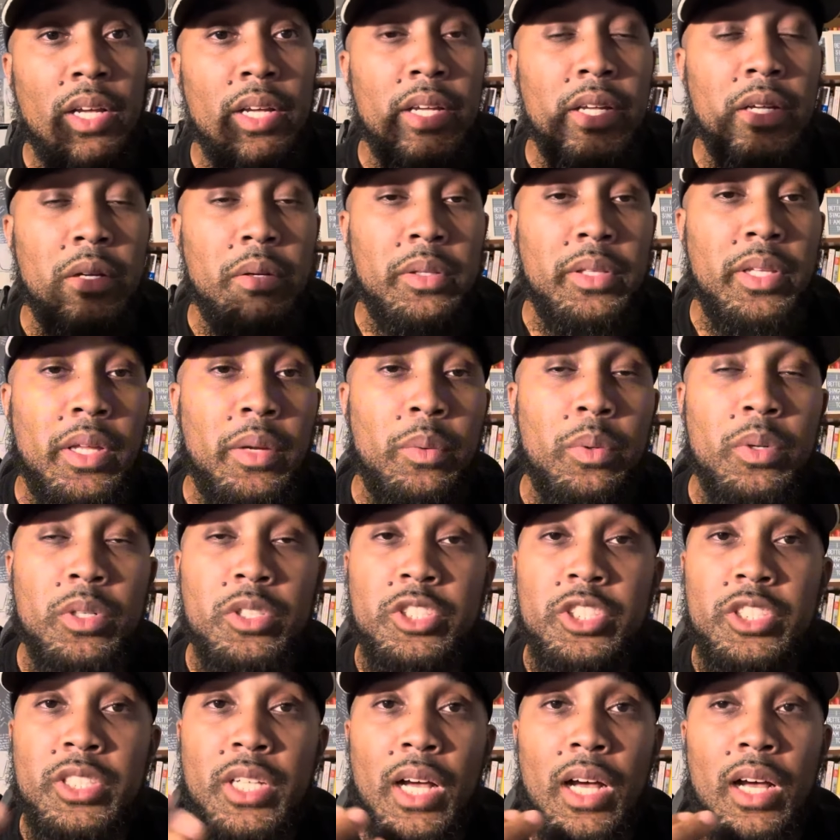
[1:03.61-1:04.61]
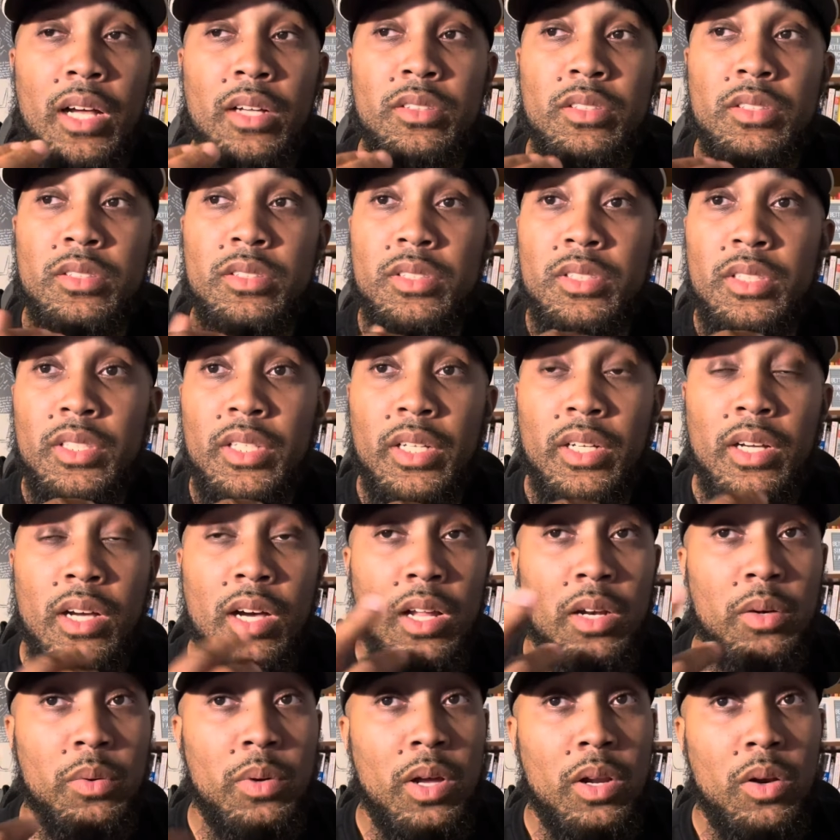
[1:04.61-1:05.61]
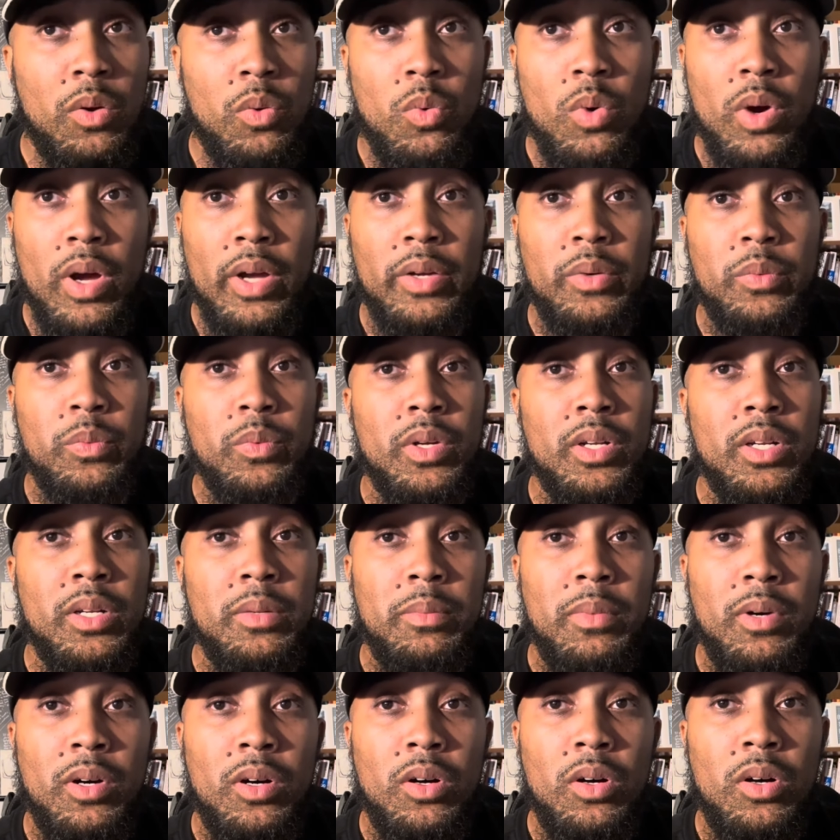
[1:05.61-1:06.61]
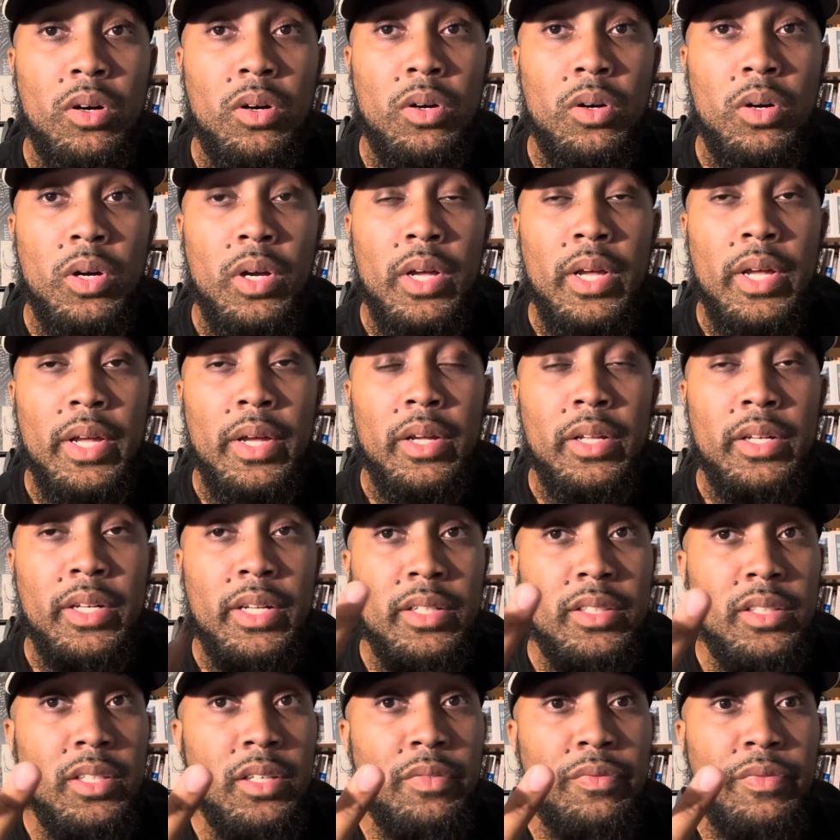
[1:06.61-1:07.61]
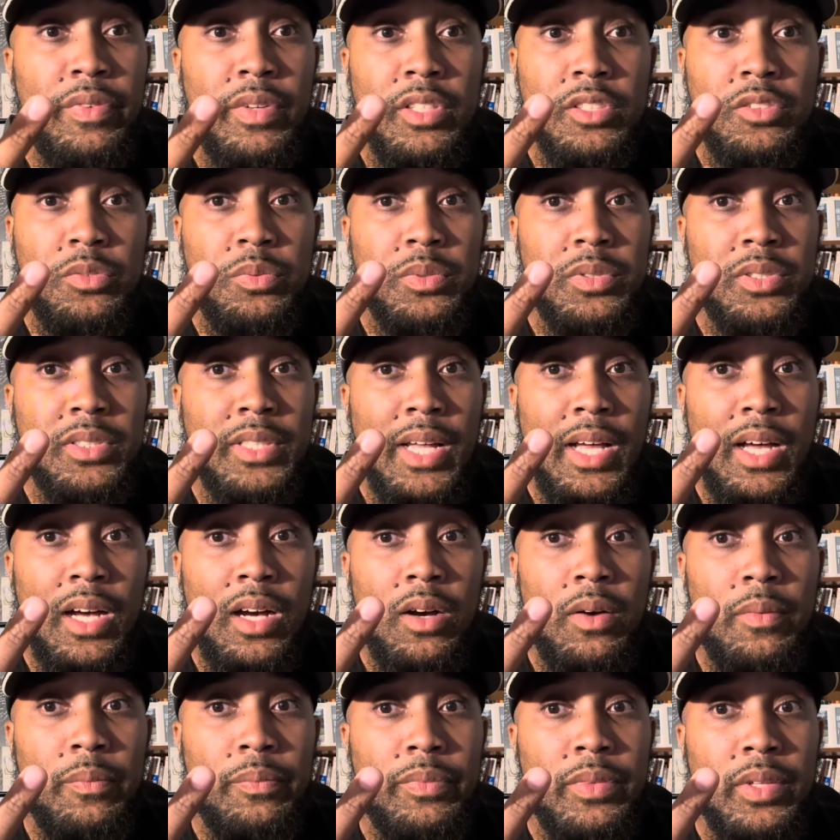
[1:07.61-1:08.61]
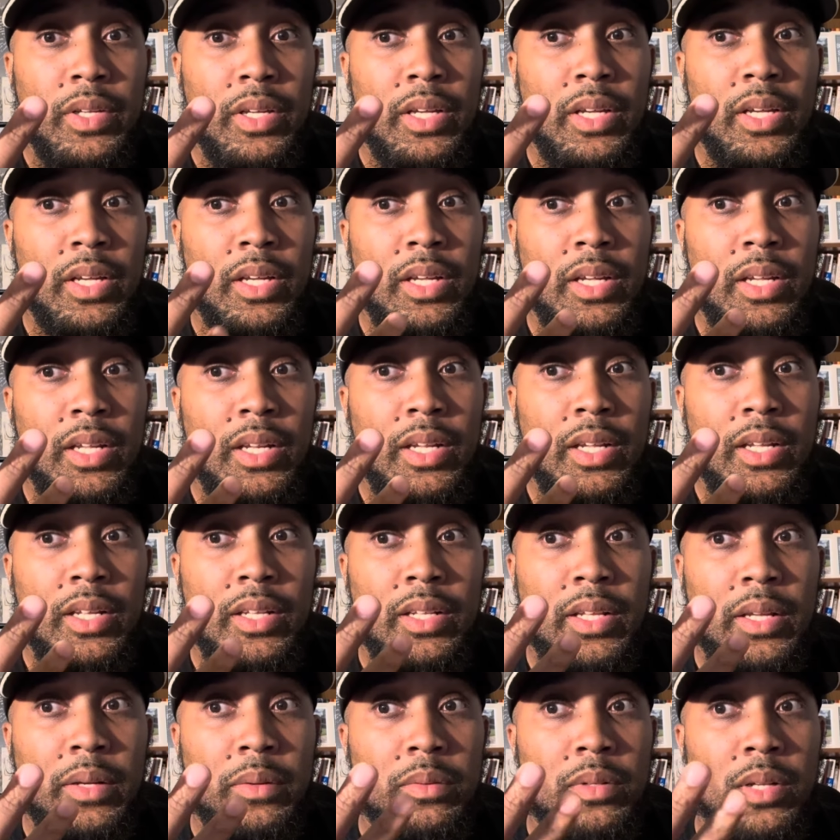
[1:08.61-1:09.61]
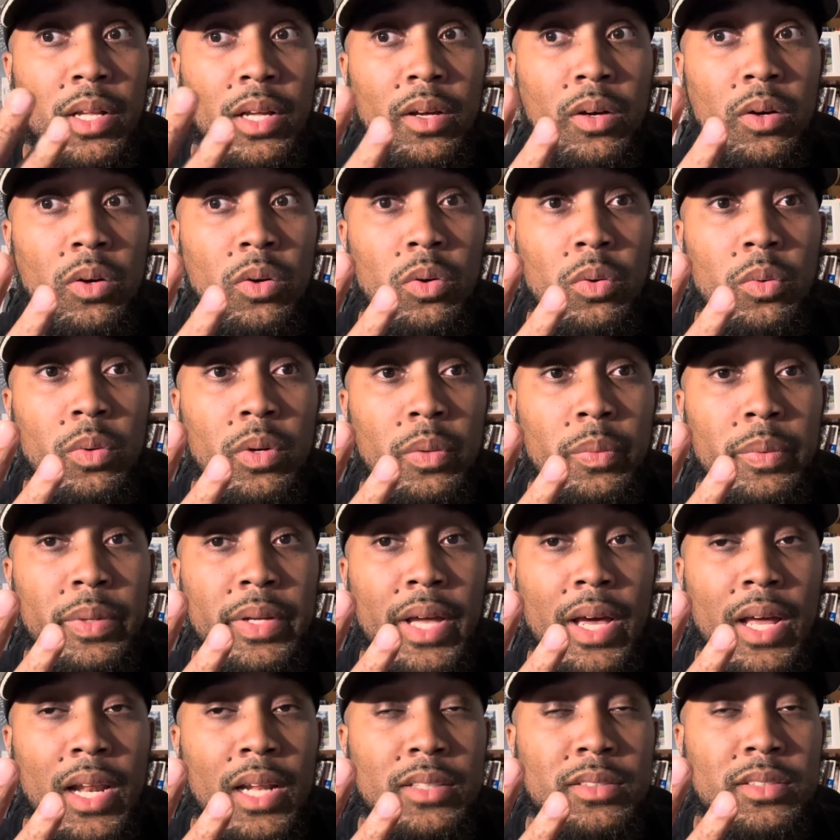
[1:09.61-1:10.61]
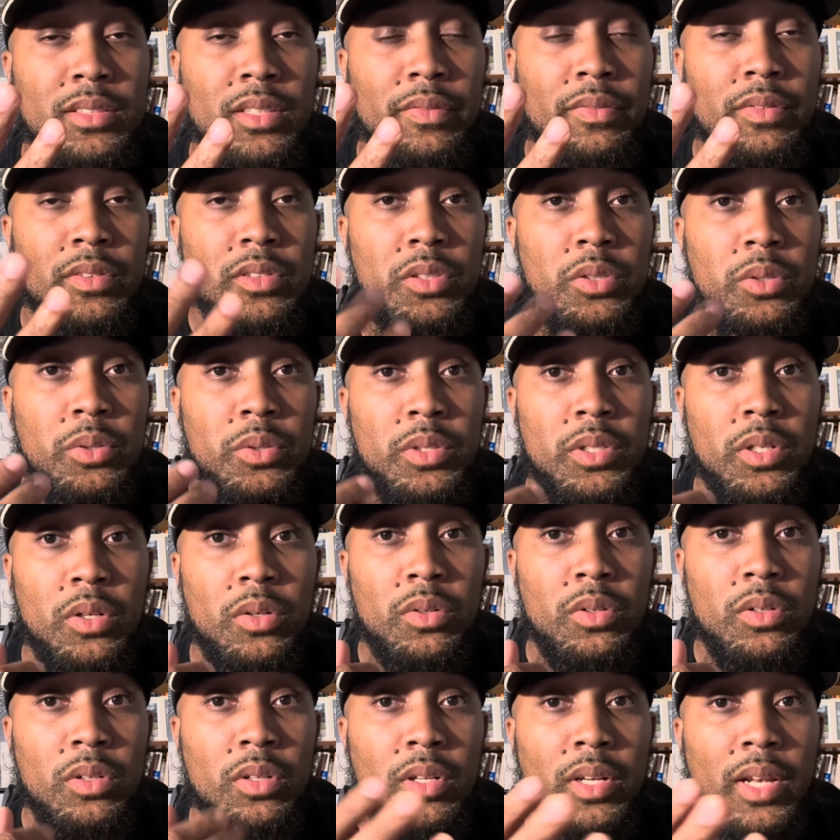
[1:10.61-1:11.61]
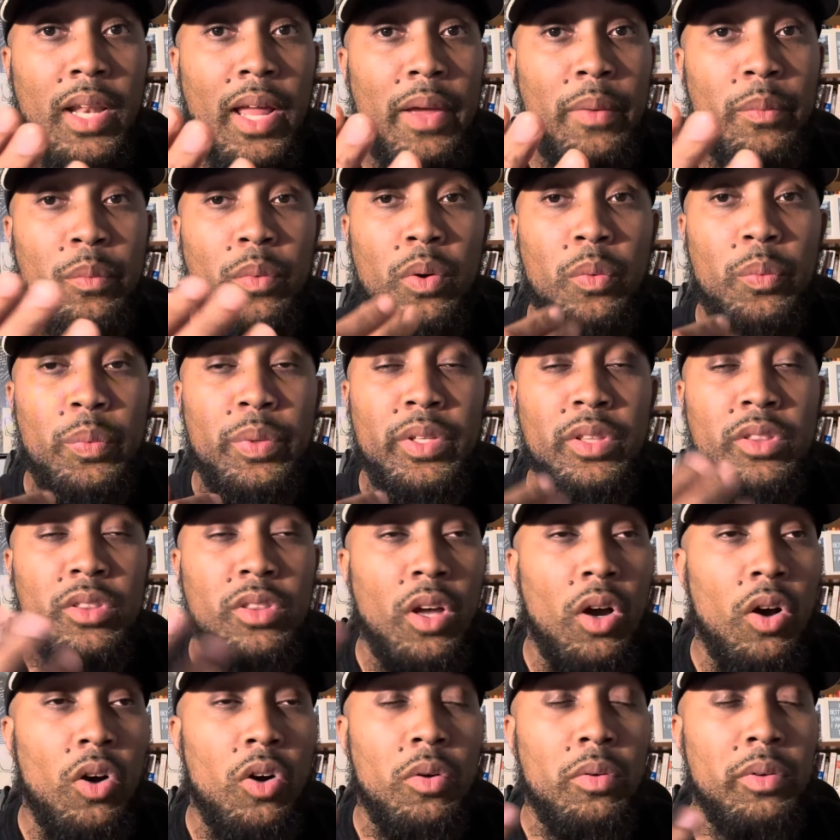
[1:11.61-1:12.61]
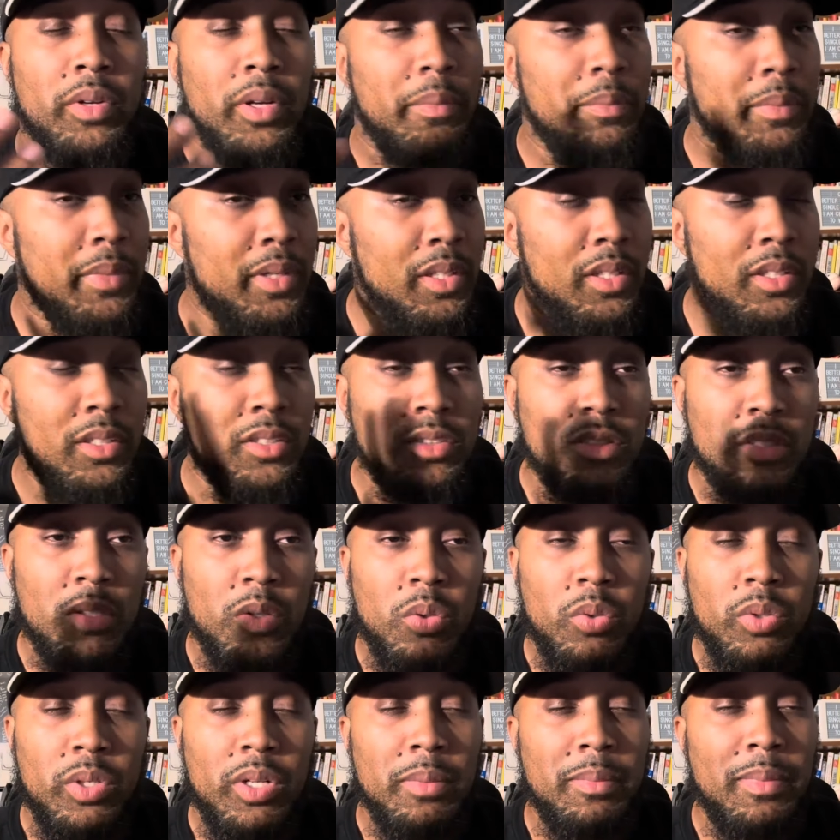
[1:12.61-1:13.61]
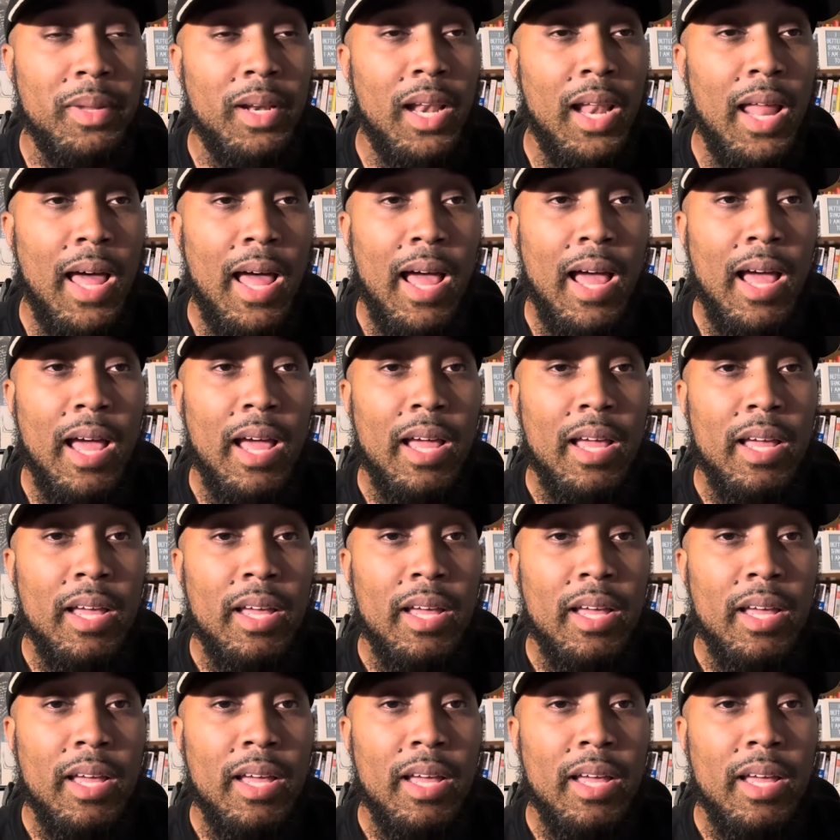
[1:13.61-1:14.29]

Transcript: It, were in shock to see that Colorado one could run the ball. The defense was stout and they were like, oh, what we got ourselves into? It don't look like what we thought. The media sold them a lie.